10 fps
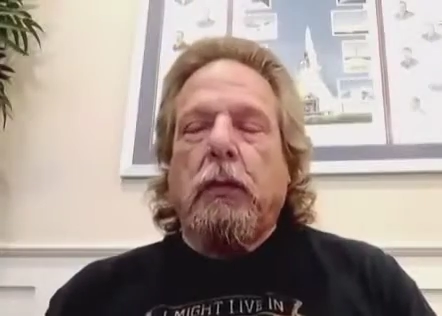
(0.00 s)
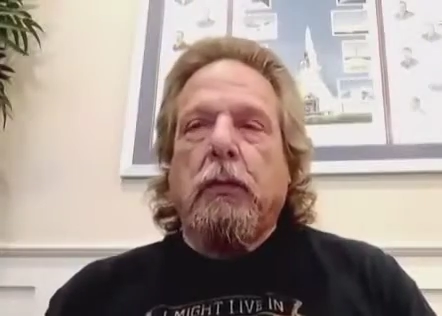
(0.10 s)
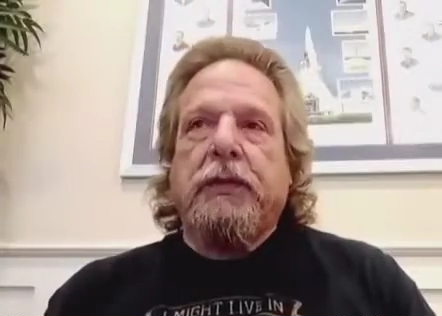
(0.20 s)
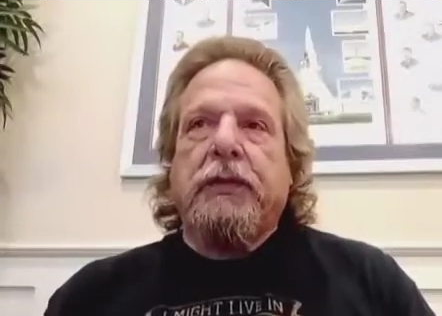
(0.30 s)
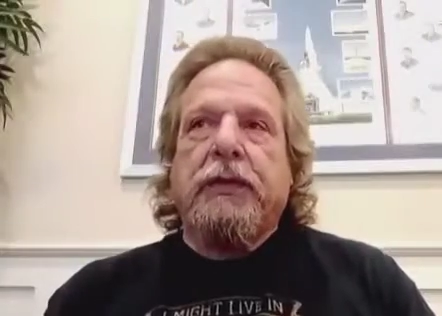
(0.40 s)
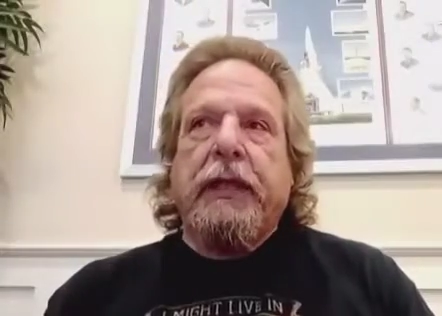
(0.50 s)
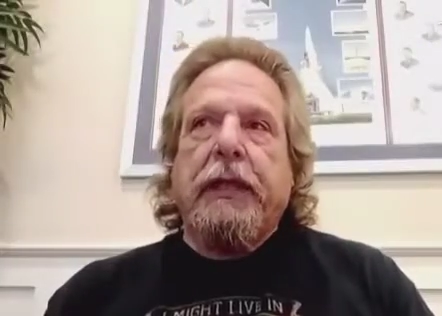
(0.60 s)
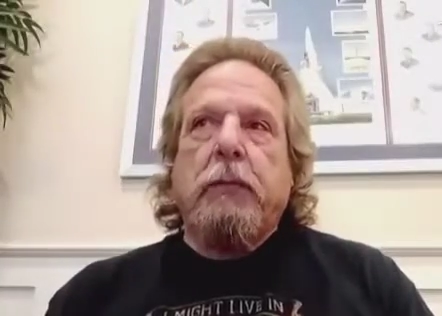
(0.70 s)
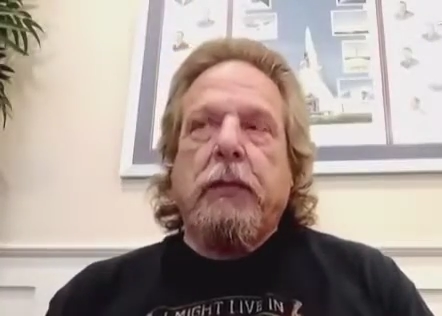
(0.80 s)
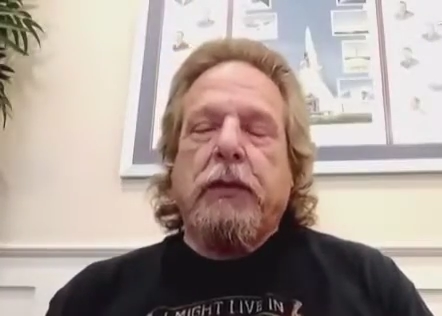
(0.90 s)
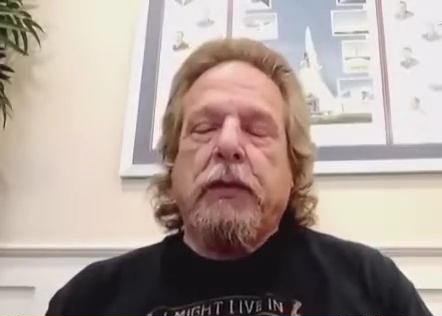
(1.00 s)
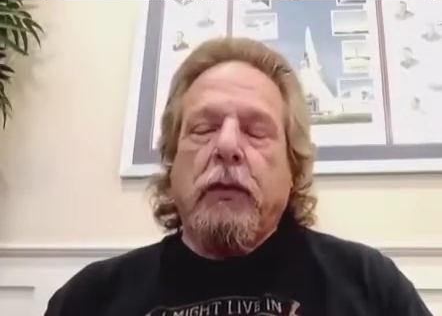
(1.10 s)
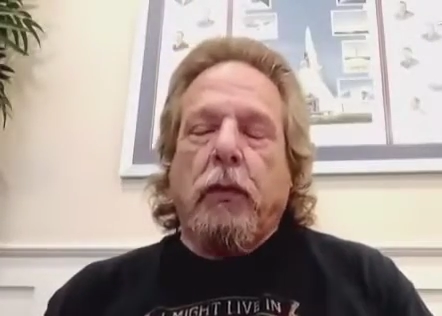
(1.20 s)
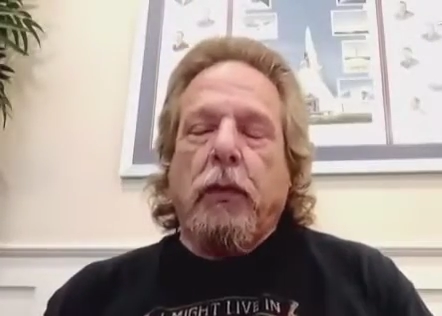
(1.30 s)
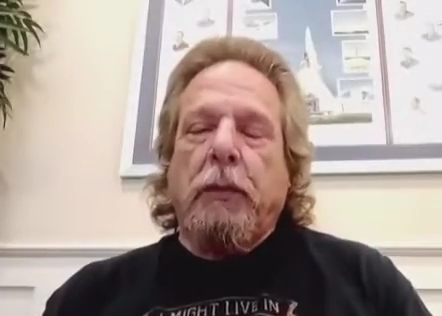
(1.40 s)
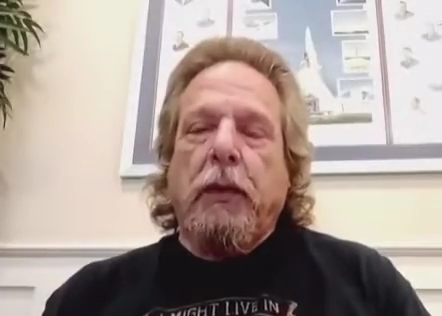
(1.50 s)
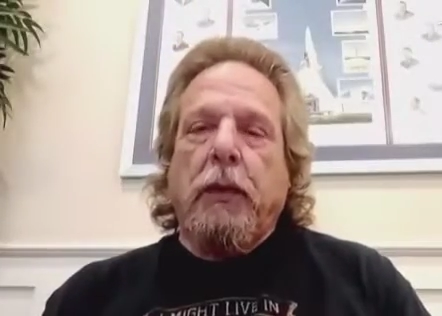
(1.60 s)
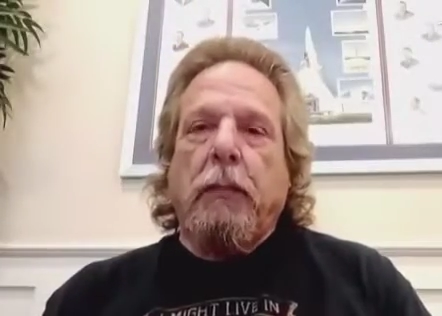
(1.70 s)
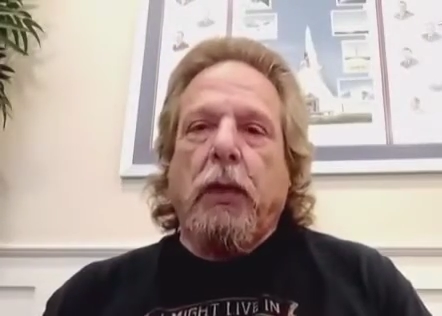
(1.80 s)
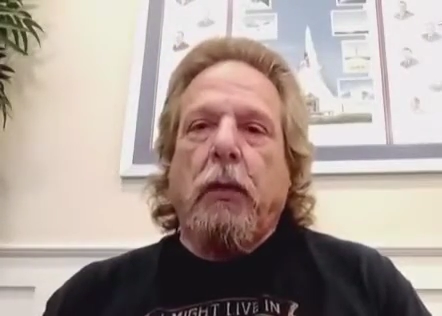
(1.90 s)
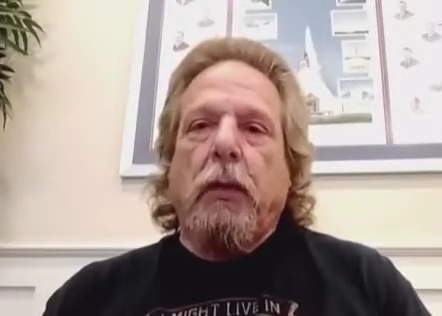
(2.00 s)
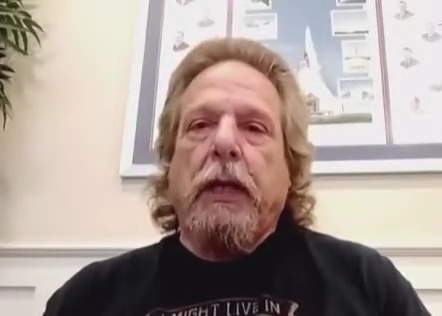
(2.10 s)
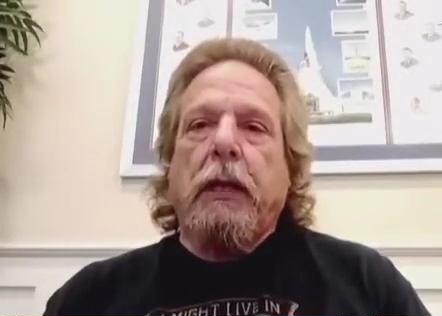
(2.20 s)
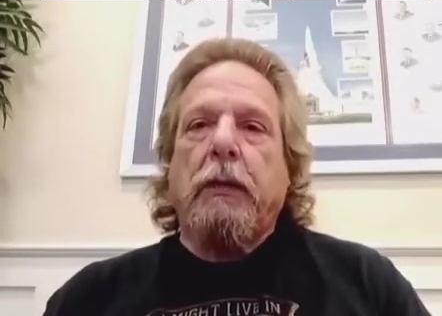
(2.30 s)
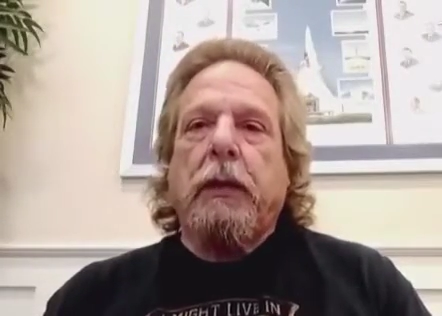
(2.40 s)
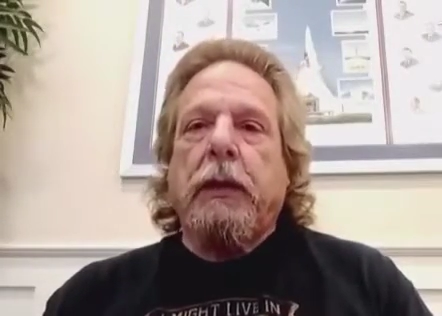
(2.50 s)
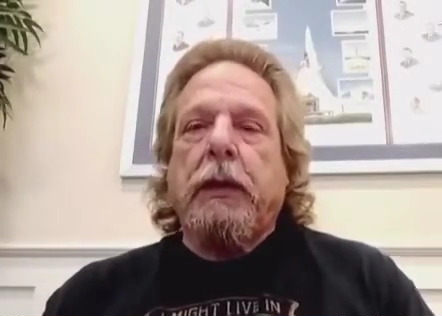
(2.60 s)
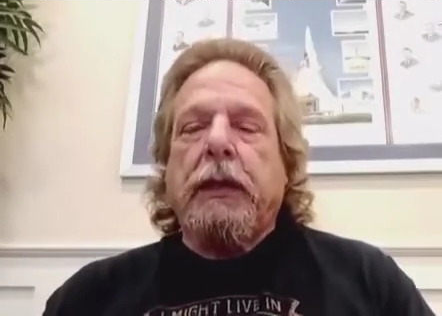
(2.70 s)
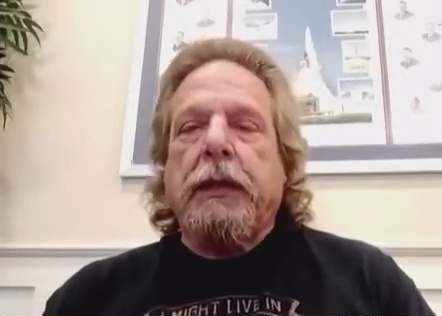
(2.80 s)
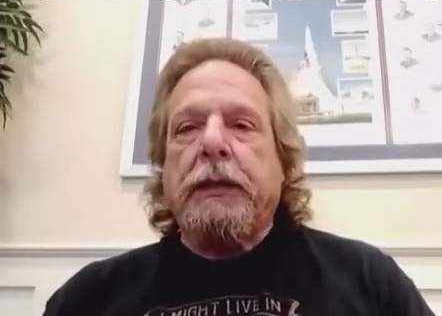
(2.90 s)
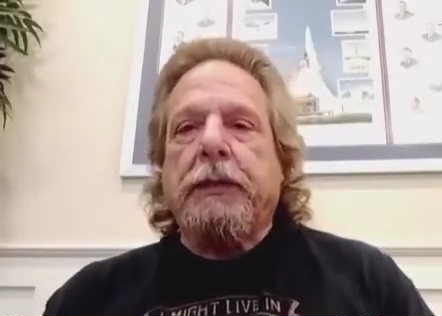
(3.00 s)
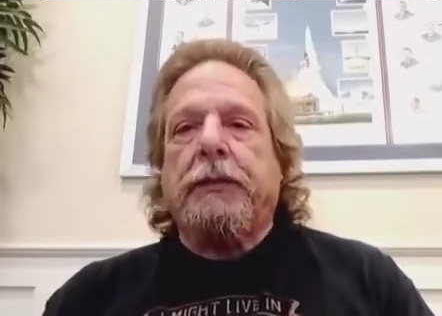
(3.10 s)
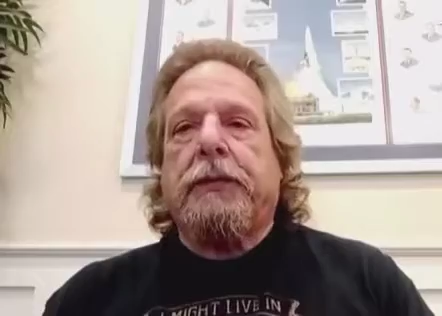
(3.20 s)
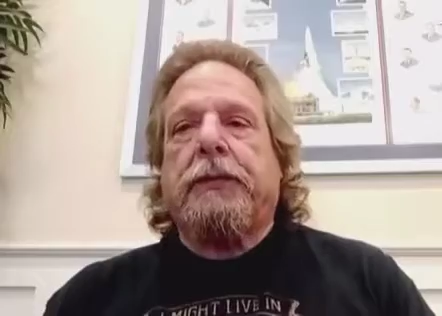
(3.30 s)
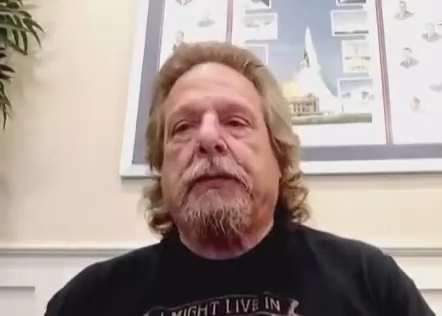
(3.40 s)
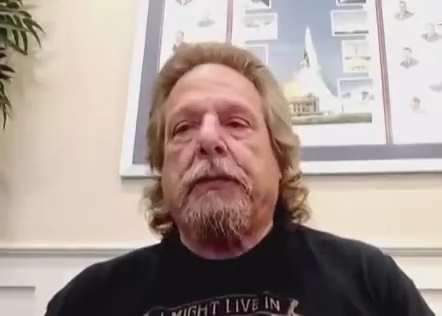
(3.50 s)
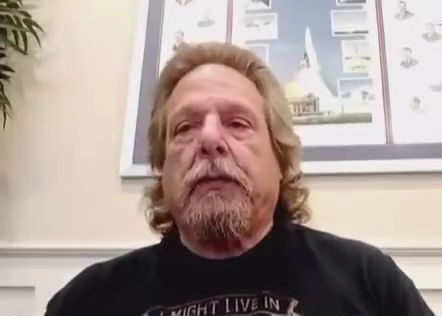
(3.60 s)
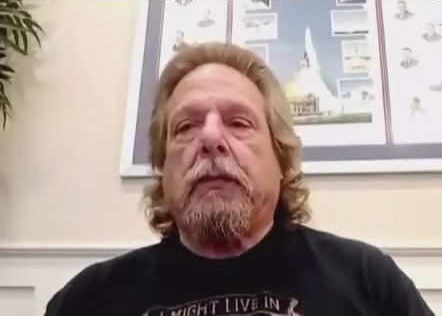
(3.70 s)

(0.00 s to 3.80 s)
what we're seeing with the door plug blowout is